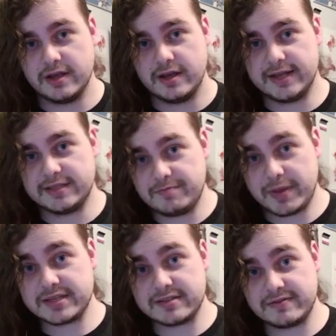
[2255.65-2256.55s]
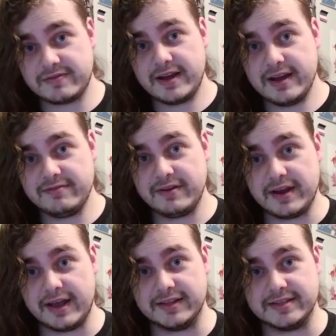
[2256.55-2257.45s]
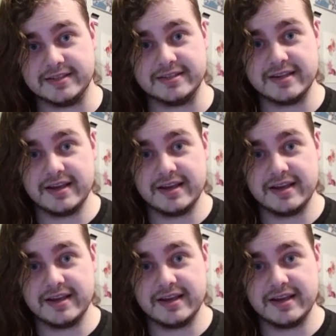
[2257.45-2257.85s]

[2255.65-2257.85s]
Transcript: It's a best of 5 analysis.